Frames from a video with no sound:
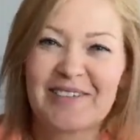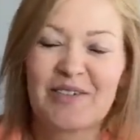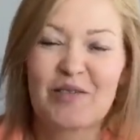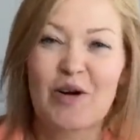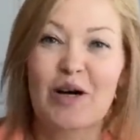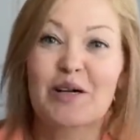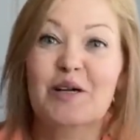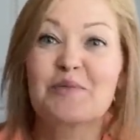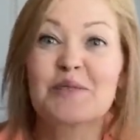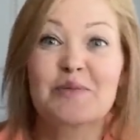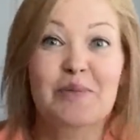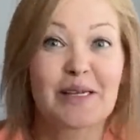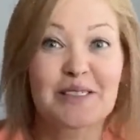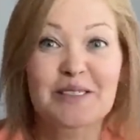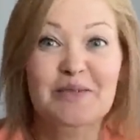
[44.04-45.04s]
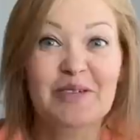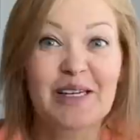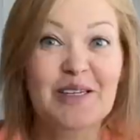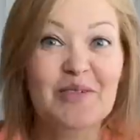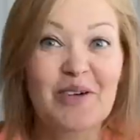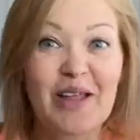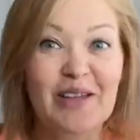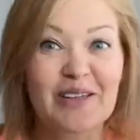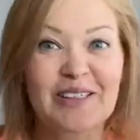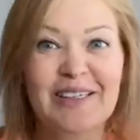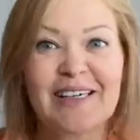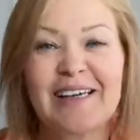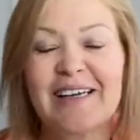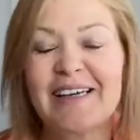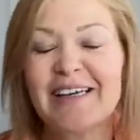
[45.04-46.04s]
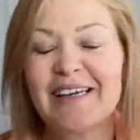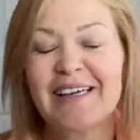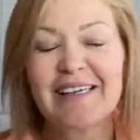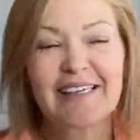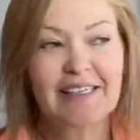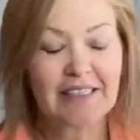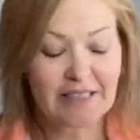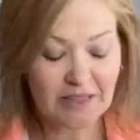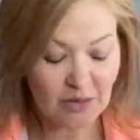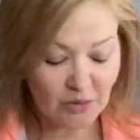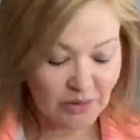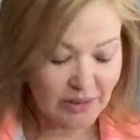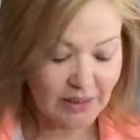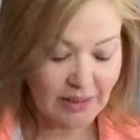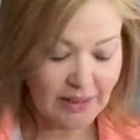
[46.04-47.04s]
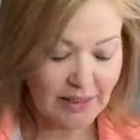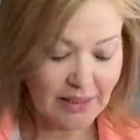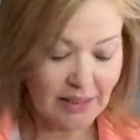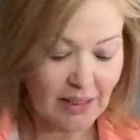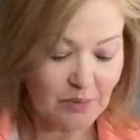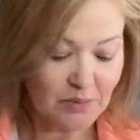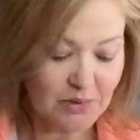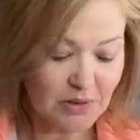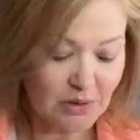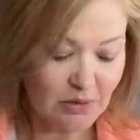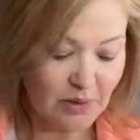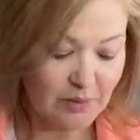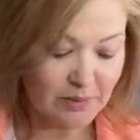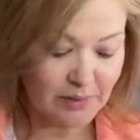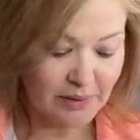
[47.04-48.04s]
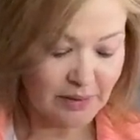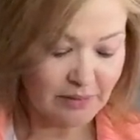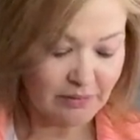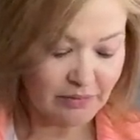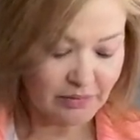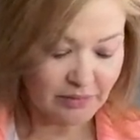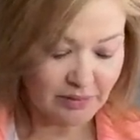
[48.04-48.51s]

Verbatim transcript: Welcome to Pennsylvania weather. It is only going to get up to, I believe,